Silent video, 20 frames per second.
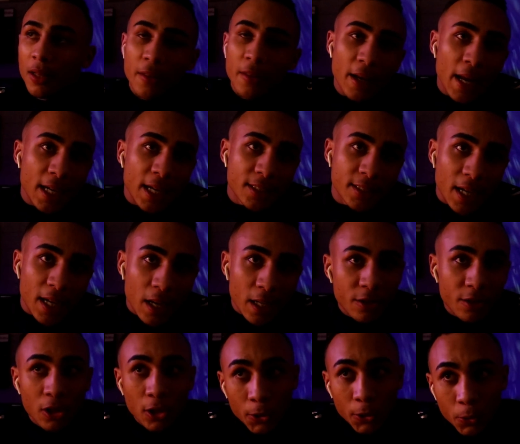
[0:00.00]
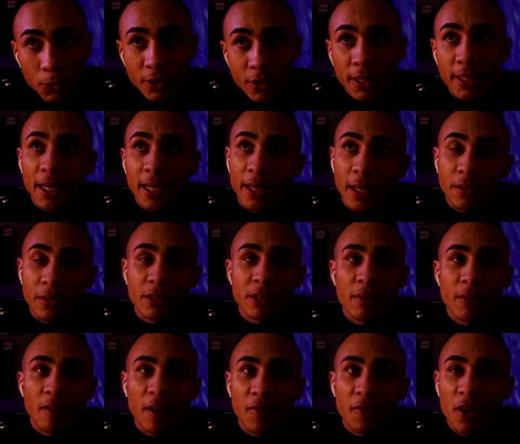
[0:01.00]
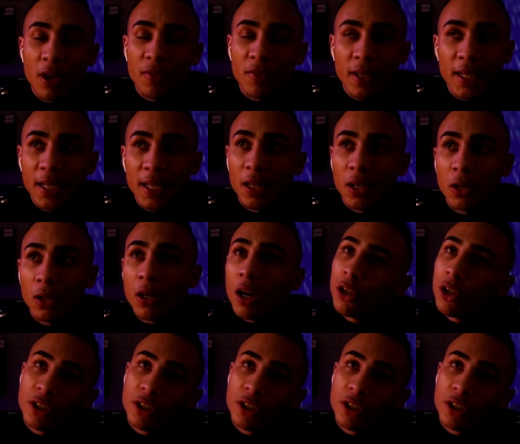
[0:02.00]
and the next day I'd have to lose it, get down to 75 kilo.